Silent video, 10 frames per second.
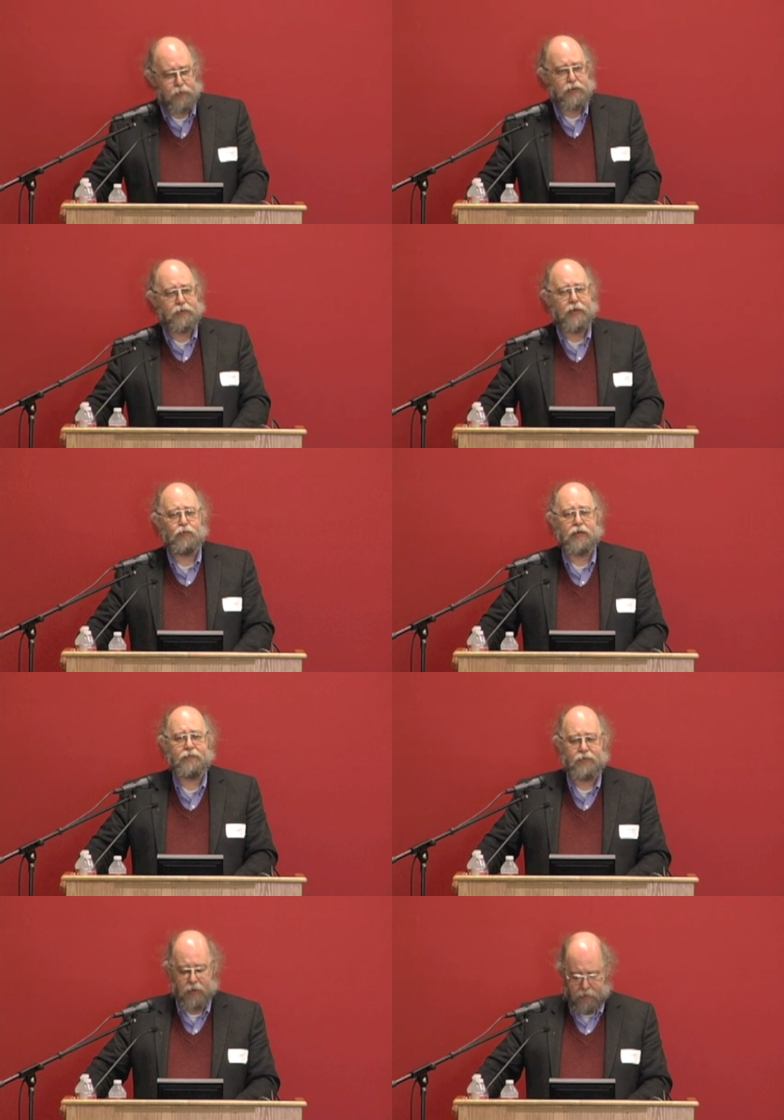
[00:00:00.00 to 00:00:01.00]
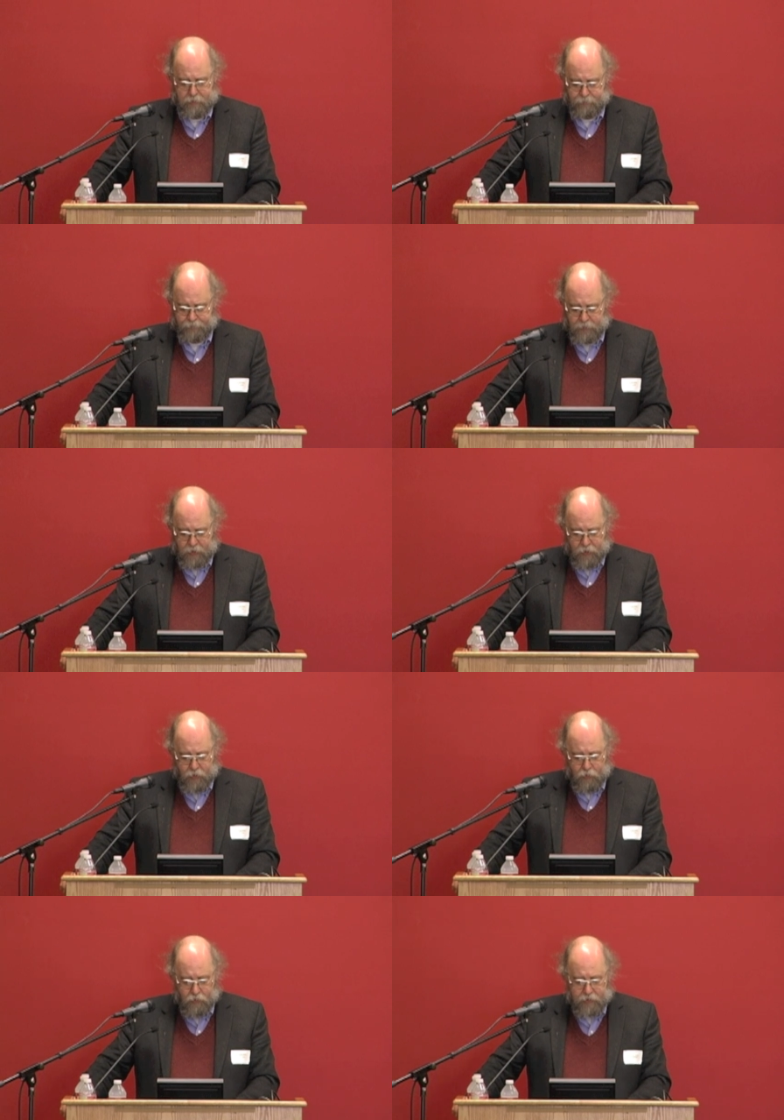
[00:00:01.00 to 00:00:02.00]
when you get rid of God,
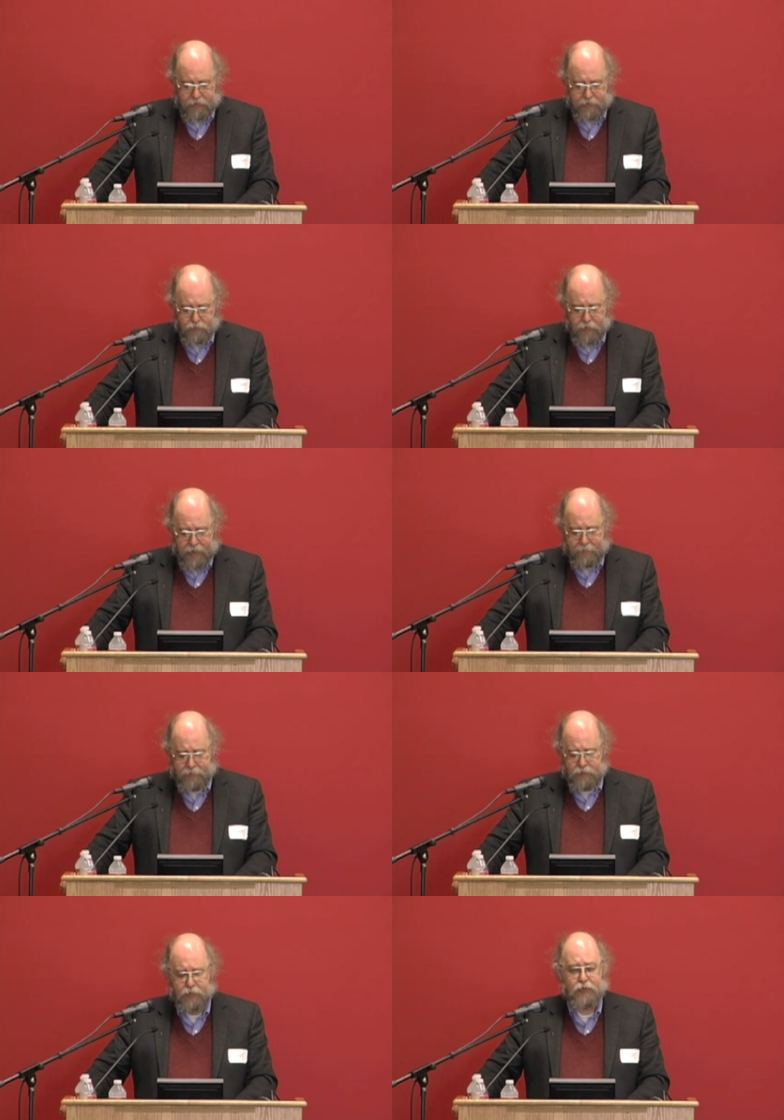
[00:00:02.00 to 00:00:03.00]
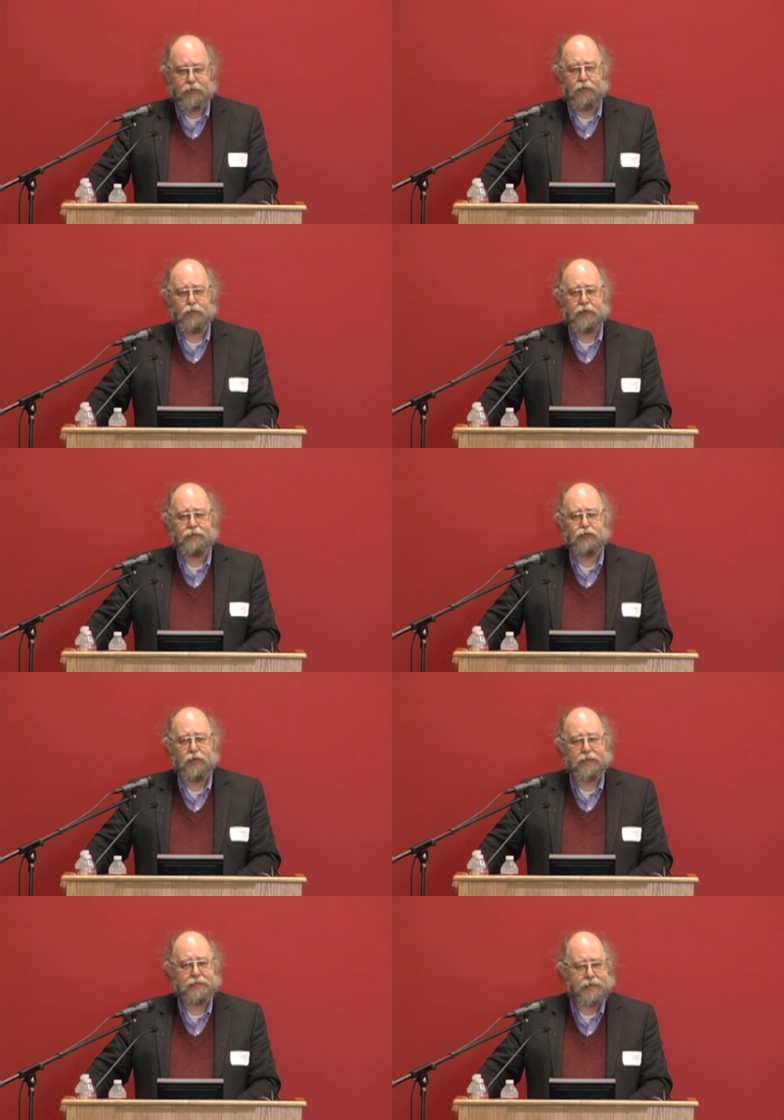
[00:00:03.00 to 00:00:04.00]
or at least what happens when you get rid of a
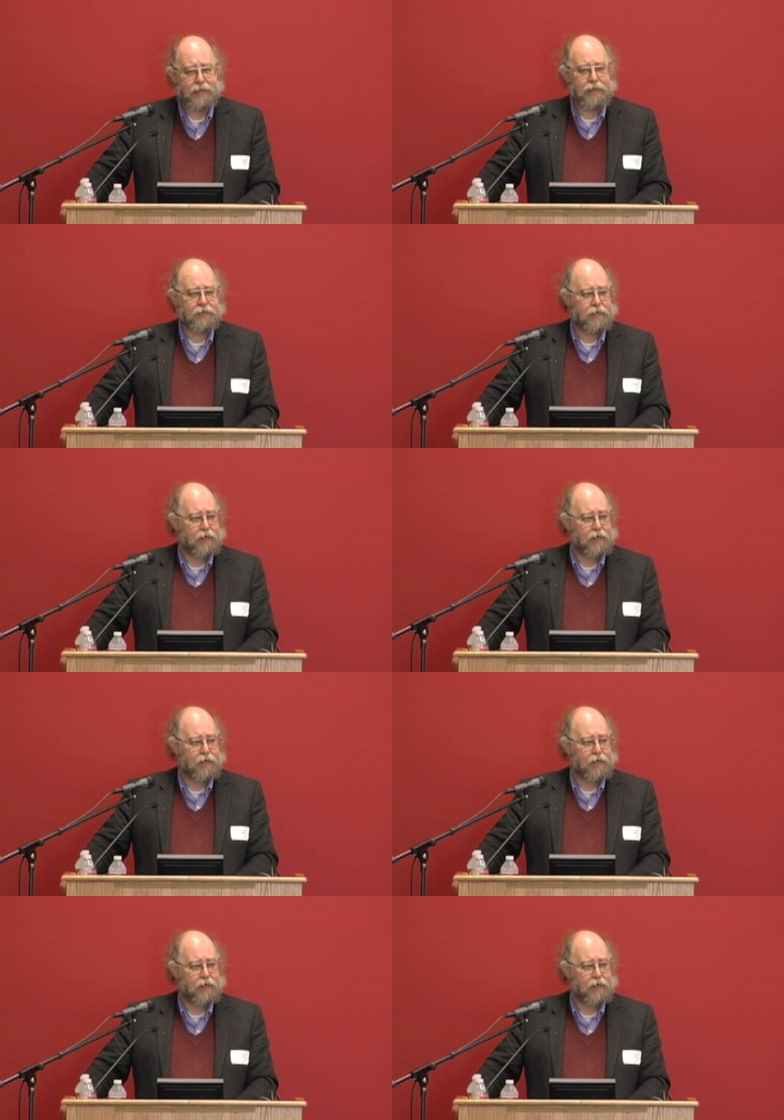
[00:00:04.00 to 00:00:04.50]
transcendent